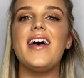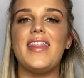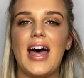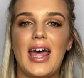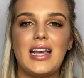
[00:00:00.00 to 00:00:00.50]

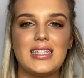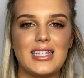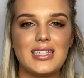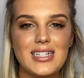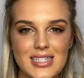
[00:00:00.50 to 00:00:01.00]
that it's
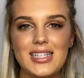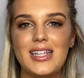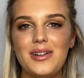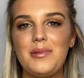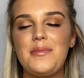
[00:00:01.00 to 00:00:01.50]
just a
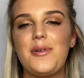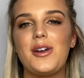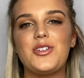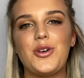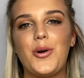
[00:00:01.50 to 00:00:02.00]
little bit
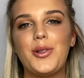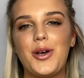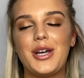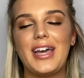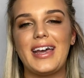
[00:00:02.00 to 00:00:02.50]
more dull
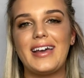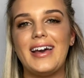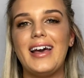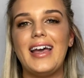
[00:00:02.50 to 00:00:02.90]
looking.